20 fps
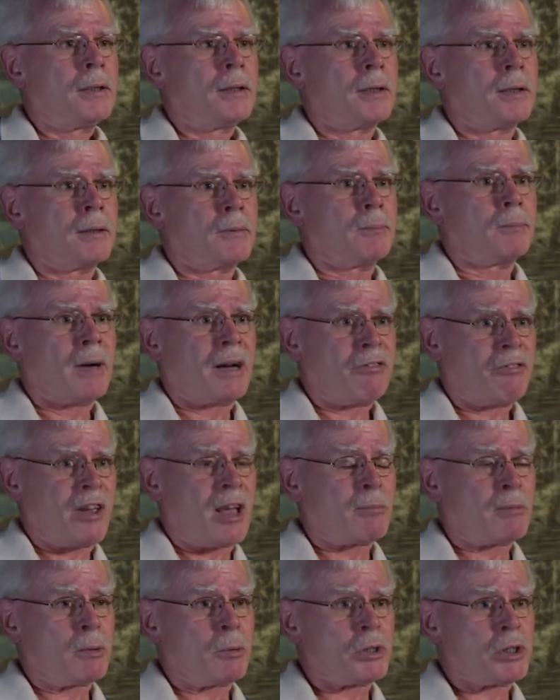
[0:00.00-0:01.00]
Um, my
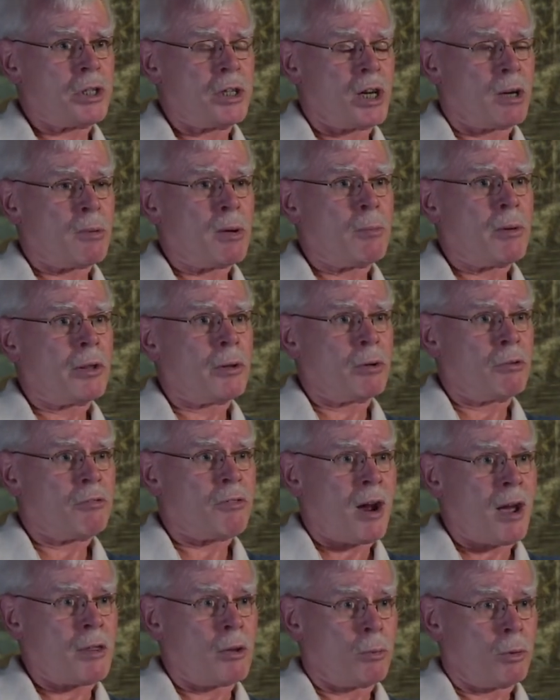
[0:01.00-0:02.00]
family was here. My mother and
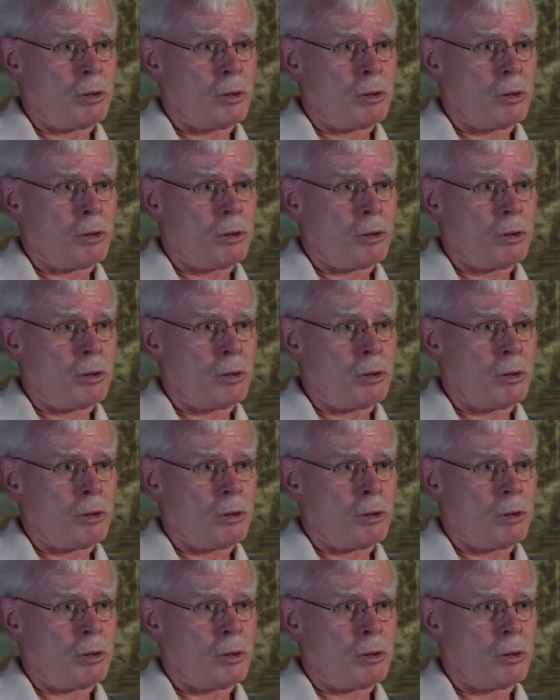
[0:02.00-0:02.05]
father